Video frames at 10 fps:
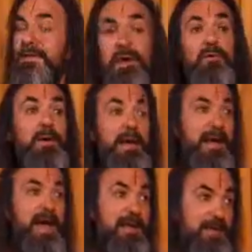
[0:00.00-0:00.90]
So we
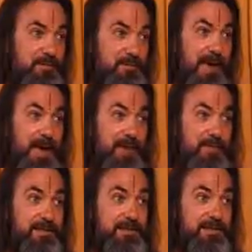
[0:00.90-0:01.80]
are, in
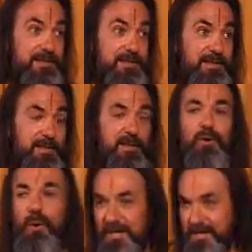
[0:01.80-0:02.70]
fact,
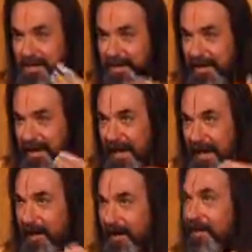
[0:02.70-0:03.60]
questioning
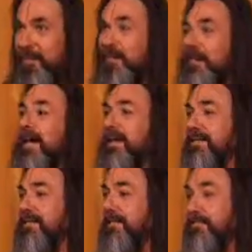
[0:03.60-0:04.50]
our
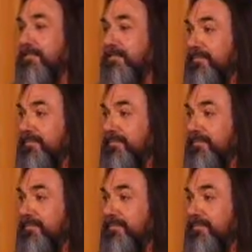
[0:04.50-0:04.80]
mortality.